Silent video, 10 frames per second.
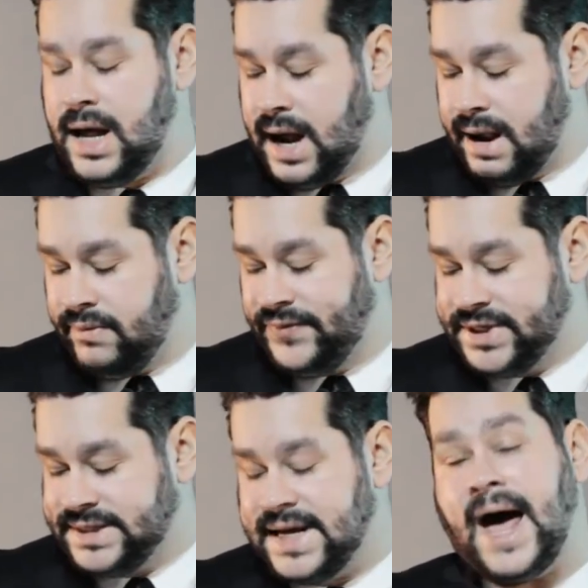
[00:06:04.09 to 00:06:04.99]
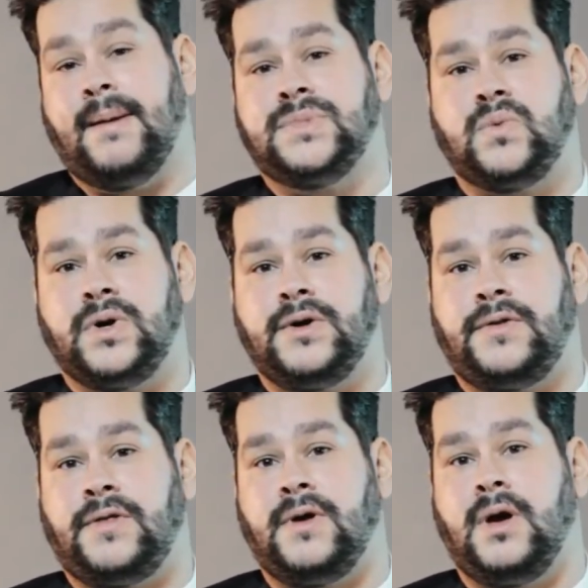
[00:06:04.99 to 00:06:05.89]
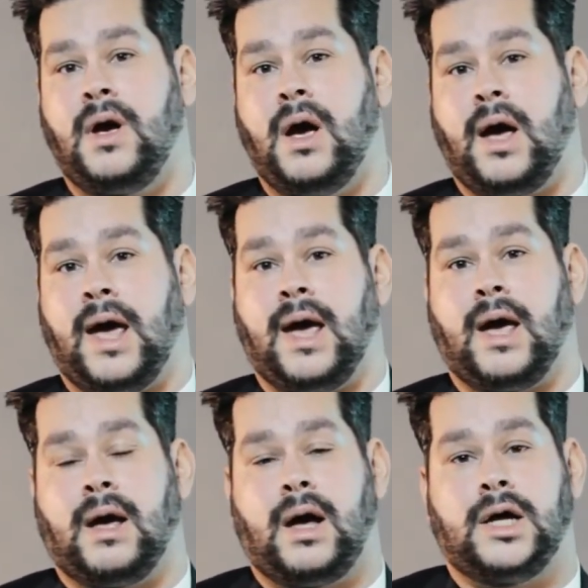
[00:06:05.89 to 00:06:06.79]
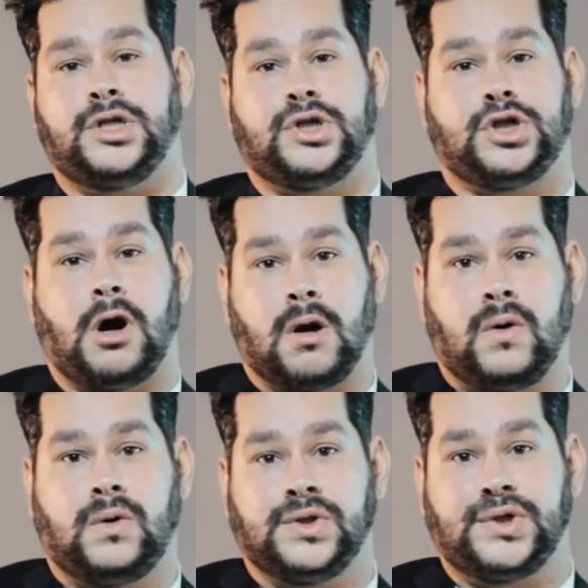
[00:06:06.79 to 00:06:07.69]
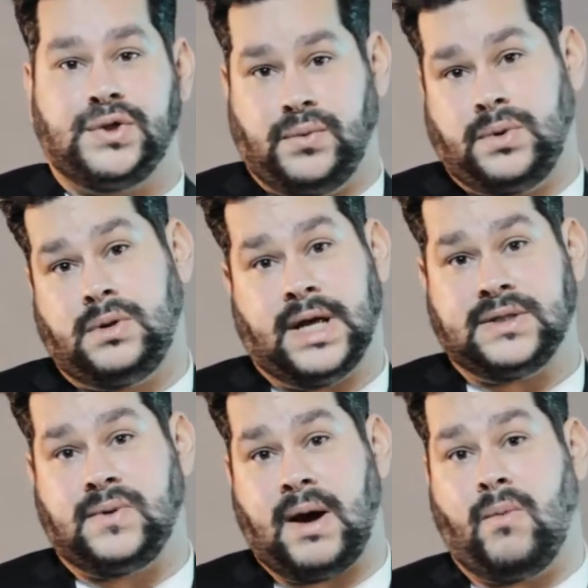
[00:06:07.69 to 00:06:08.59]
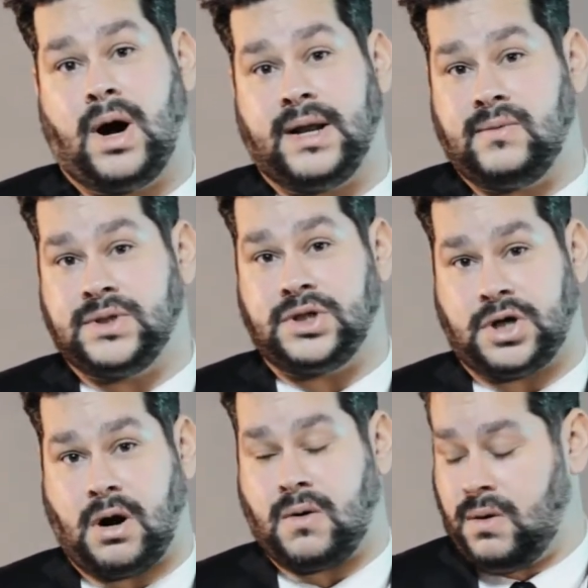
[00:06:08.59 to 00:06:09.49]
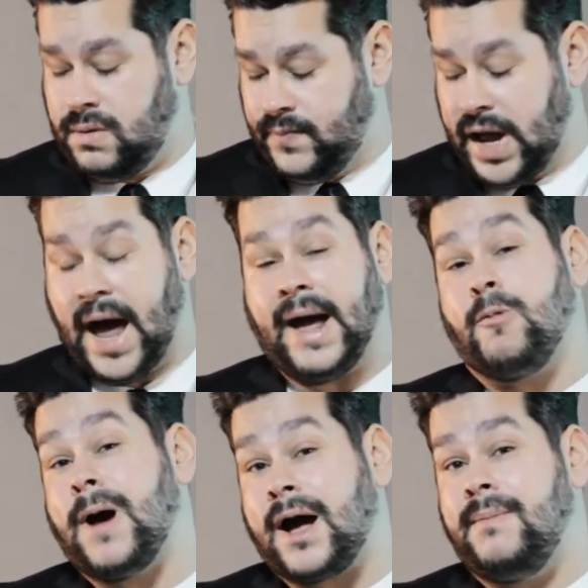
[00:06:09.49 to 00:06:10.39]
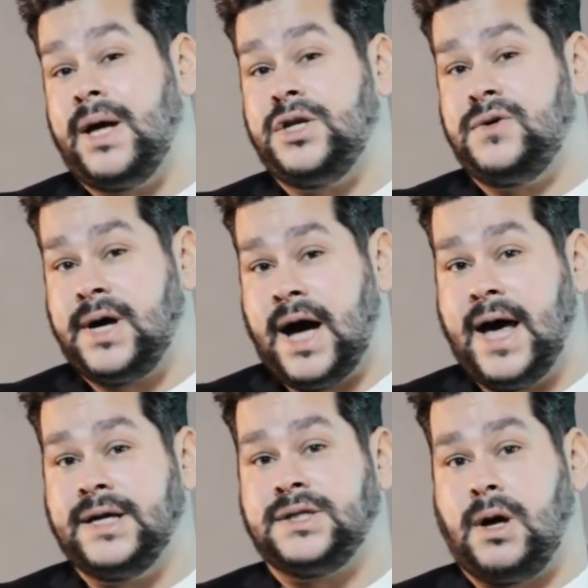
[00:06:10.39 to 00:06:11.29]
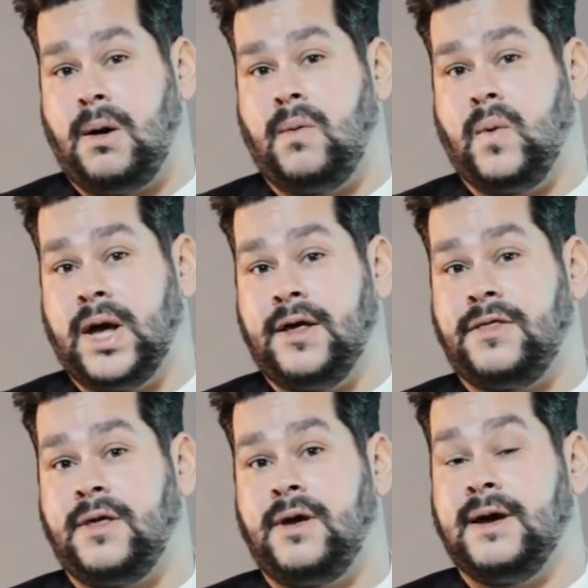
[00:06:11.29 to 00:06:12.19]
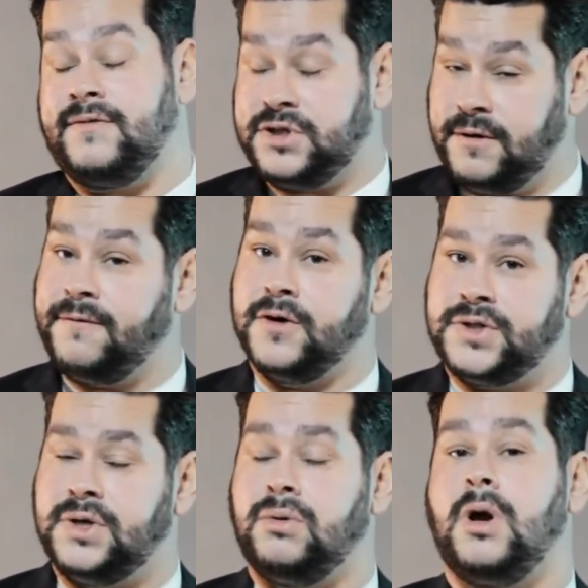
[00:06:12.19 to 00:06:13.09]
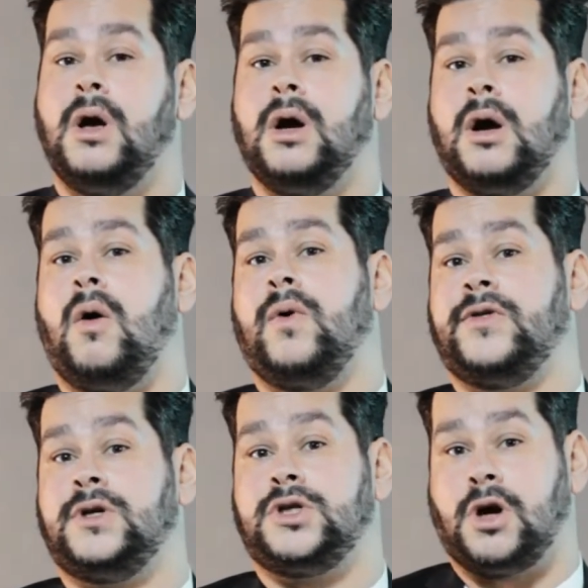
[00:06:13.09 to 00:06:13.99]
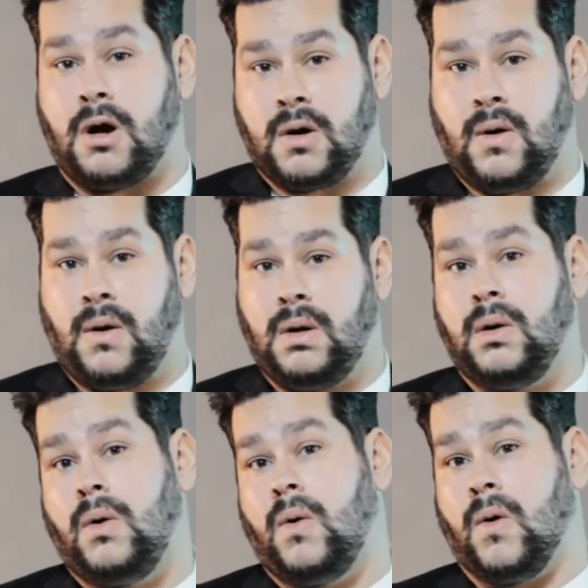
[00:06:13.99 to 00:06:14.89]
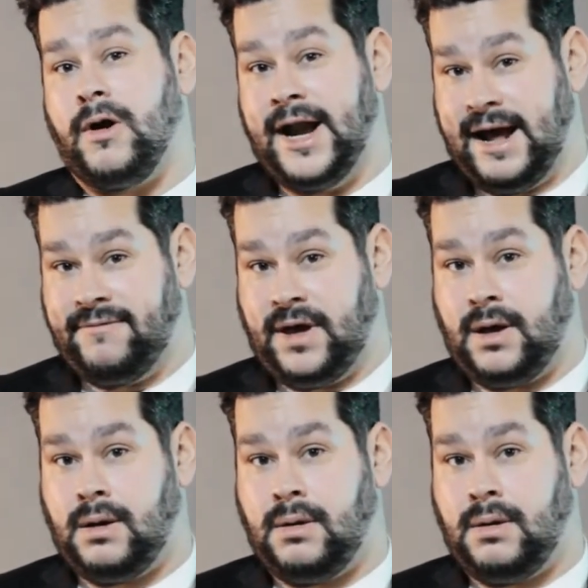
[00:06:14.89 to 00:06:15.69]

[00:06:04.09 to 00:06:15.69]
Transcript: I this is a Hemsworth a, a charcoal suit. That's what I wanted, was a charcoal. I recommend you guys go with, if it's your first suit, go with charcoal or navy.